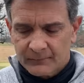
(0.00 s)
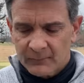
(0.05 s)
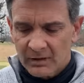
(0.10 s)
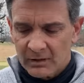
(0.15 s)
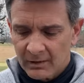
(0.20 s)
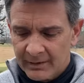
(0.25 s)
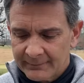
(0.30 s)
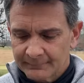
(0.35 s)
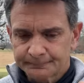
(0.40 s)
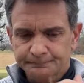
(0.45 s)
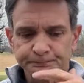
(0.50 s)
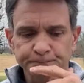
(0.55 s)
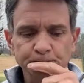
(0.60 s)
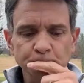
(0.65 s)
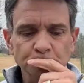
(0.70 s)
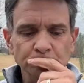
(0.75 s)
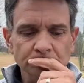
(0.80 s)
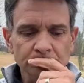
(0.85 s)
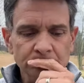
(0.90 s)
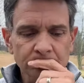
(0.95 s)
All right.
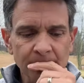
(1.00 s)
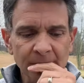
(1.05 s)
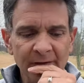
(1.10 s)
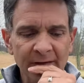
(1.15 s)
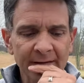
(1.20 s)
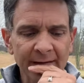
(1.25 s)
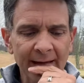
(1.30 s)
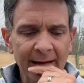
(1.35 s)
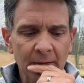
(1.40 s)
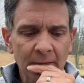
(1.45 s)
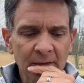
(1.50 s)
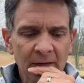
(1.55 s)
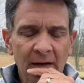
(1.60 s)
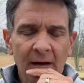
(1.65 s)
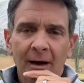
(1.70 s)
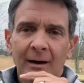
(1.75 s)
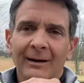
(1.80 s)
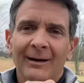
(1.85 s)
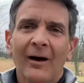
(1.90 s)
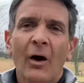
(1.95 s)
Now,
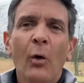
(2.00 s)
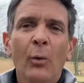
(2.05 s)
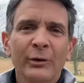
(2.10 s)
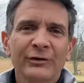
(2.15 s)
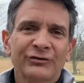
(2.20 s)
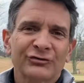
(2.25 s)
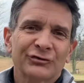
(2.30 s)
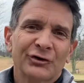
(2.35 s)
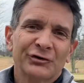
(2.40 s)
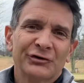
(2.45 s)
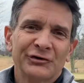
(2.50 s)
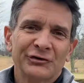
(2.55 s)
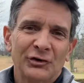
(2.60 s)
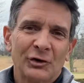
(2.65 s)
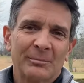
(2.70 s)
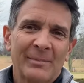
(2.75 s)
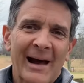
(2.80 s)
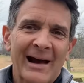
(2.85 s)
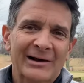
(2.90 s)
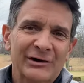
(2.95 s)
always start in
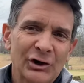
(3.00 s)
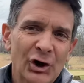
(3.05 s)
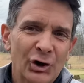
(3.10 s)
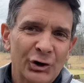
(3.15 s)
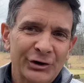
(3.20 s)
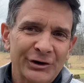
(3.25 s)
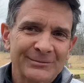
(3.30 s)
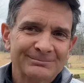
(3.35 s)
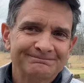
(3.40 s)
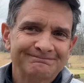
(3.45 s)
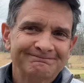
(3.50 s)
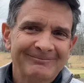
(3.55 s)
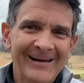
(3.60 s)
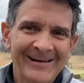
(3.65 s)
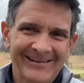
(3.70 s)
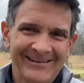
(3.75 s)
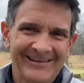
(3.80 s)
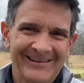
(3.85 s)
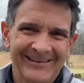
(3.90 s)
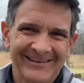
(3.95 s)
your backyard.
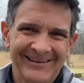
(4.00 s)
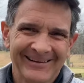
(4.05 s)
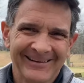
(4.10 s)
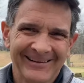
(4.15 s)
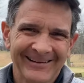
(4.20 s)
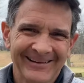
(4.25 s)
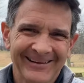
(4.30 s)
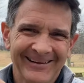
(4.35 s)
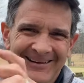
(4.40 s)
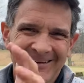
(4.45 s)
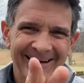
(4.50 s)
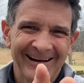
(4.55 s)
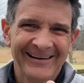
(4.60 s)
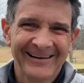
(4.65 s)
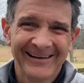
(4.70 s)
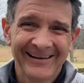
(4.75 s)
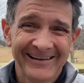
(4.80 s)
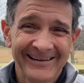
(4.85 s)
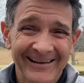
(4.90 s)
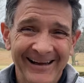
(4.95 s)

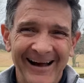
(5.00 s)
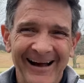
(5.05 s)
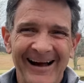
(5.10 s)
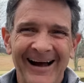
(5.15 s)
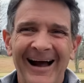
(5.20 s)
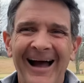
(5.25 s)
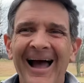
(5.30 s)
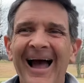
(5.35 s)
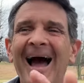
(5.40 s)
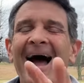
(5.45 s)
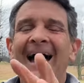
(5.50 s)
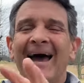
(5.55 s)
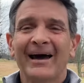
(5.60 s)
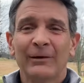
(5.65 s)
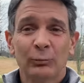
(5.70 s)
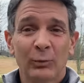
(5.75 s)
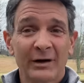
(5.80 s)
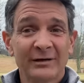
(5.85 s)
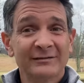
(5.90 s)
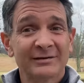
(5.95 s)
I
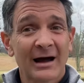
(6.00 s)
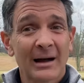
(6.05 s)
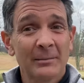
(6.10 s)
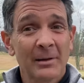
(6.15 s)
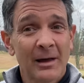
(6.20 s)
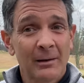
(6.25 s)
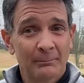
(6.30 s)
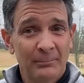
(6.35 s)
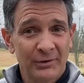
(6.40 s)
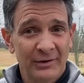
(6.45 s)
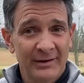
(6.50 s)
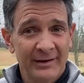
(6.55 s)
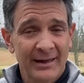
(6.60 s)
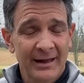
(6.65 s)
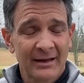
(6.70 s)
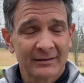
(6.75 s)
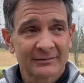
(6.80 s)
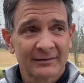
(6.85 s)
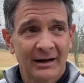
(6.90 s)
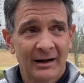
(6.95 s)
had one time, but
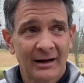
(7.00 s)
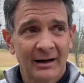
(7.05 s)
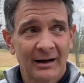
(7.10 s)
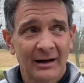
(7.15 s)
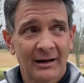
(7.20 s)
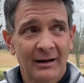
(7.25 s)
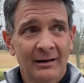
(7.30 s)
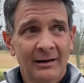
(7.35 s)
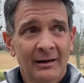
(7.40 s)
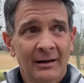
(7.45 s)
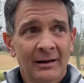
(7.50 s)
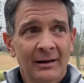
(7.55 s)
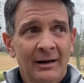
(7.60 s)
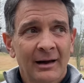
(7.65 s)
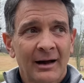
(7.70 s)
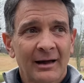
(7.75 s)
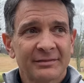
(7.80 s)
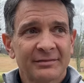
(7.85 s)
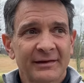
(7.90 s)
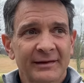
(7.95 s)
now uh,
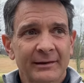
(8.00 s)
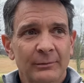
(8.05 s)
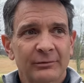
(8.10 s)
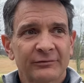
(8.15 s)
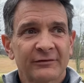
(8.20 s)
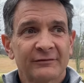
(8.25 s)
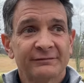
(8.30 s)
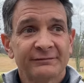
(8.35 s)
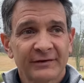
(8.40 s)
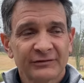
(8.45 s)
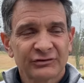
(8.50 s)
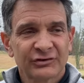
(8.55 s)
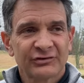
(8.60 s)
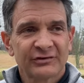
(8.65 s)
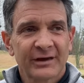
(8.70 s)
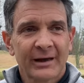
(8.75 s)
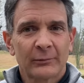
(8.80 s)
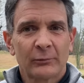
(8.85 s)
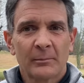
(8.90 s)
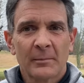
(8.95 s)
I think it was a
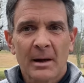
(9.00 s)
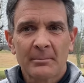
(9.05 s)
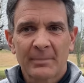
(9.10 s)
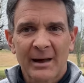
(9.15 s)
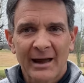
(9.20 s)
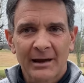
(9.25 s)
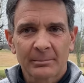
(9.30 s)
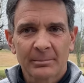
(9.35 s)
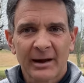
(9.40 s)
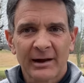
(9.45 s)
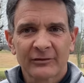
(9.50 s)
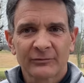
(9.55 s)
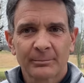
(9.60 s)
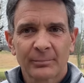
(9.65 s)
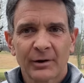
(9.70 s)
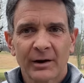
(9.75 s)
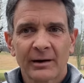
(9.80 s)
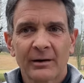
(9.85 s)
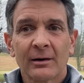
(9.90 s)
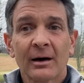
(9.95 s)
fungicide with my backpack
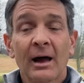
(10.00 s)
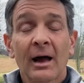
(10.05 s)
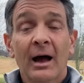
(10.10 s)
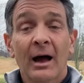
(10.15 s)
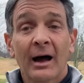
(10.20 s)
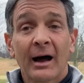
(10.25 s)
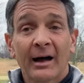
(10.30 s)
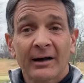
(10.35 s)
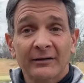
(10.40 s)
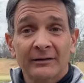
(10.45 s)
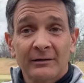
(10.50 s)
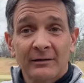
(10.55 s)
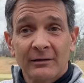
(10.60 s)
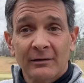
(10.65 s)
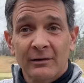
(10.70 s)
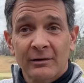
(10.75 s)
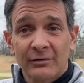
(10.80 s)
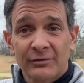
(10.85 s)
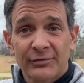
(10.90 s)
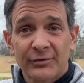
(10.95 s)
sprayer. I
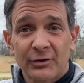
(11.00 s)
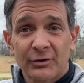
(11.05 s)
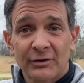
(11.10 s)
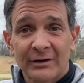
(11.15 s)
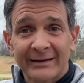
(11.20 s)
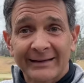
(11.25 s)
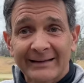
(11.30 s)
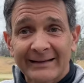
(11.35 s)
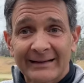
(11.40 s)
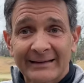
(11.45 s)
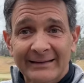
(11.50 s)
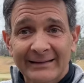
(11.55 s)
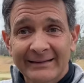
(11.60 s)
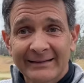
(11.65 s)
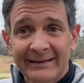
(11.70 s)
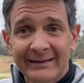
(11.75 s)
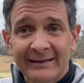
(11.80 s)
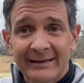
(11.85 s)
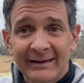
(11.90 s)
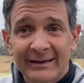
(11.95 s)
thoroughly
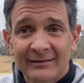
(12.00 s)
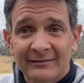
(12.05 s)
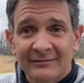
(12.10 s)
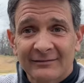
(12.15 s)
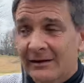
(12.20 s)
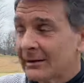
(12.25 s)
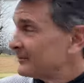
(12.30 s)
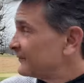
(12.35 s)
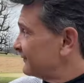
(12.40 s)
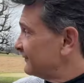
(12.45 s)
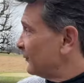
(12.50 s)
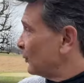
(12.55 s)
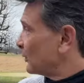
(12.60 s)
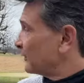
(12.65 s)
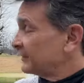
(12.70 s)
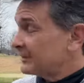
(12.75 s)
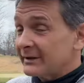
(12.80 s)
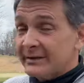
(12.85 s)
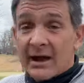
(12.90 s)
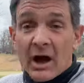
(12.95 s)
cleaned it except
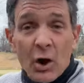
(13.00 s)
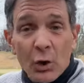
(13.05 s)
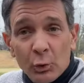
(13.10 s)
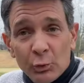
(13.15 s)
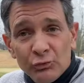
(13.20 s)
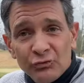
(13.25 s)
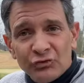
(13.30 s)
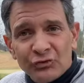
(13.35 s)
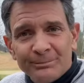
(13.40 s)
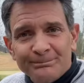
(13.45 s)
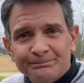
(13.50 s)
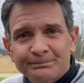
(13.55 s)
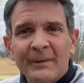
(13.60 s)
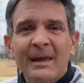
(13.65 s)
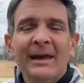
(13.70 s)
for the hose.